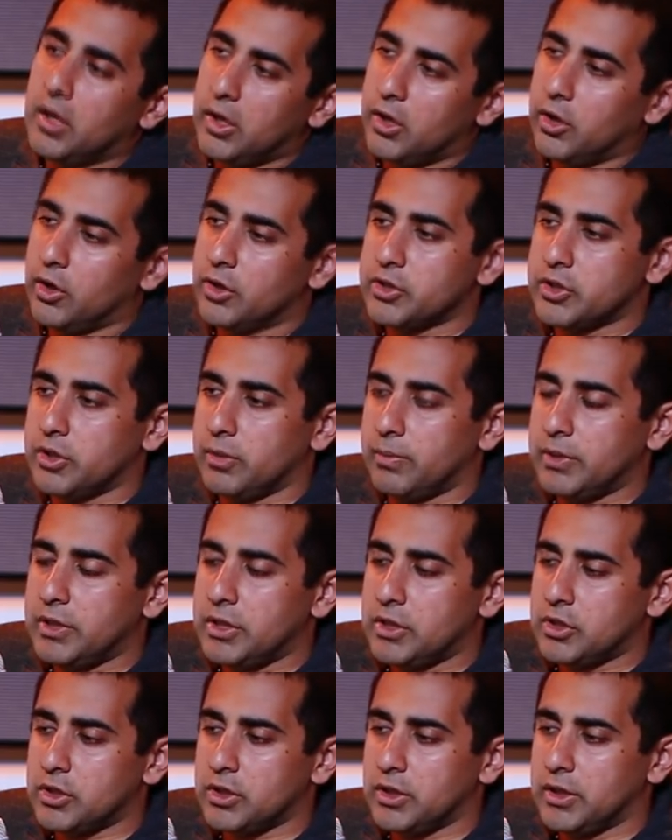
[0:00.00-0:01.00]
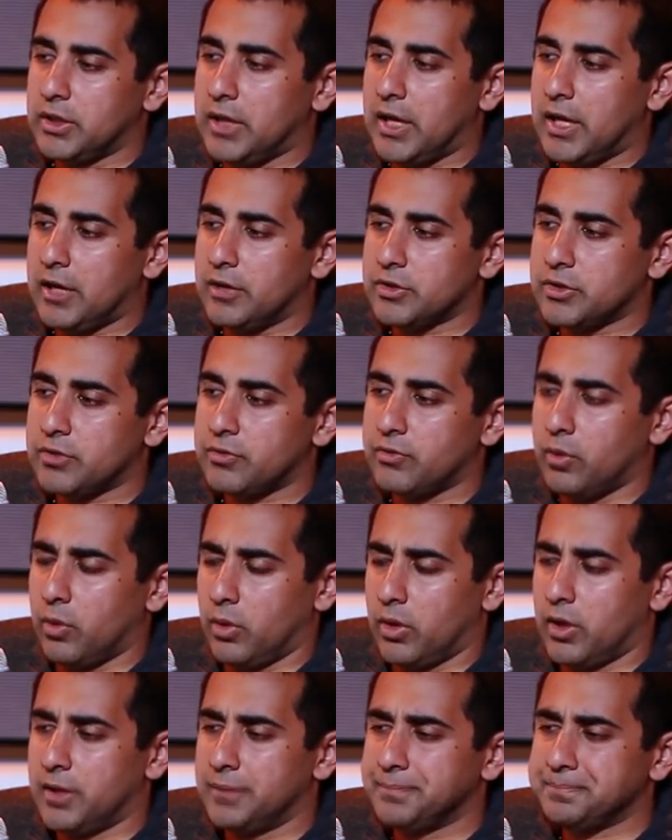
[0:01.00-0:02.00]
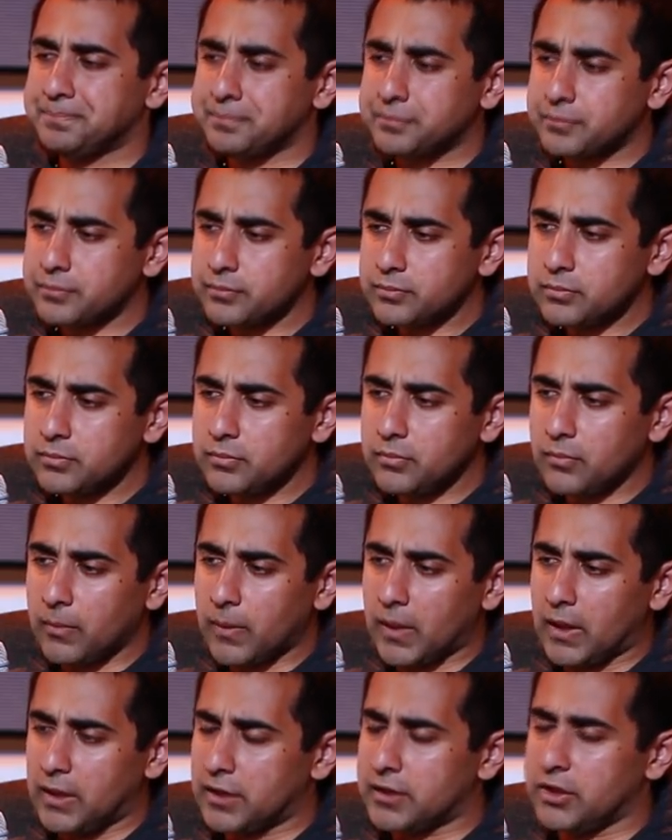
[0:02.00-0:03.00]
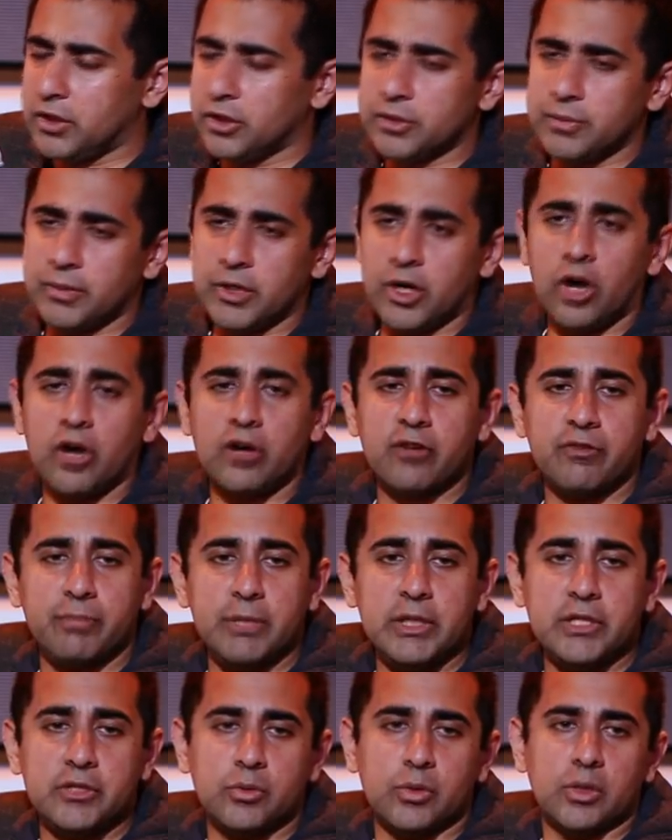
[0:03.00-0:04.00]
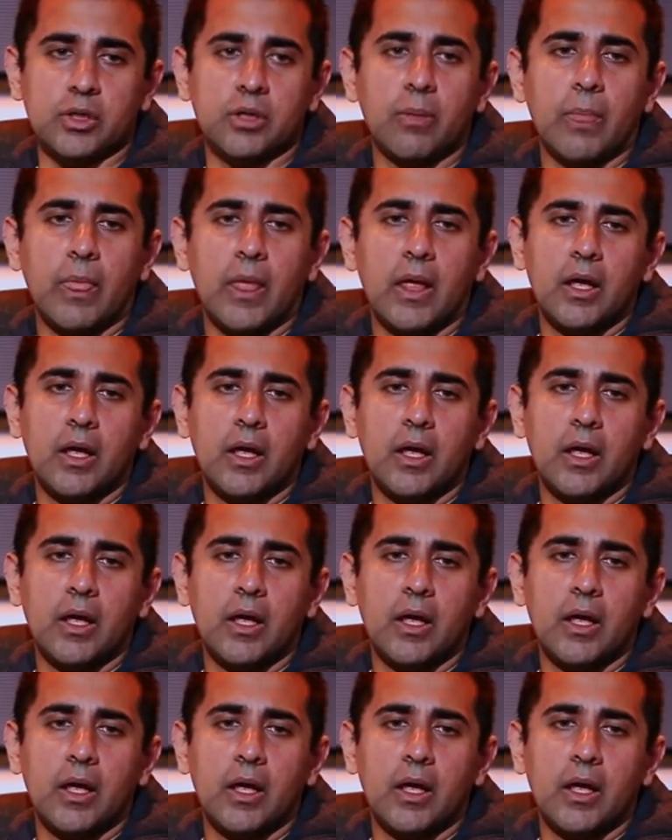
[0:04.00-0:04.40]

It also potentially allows for like the ultimate RFP tool,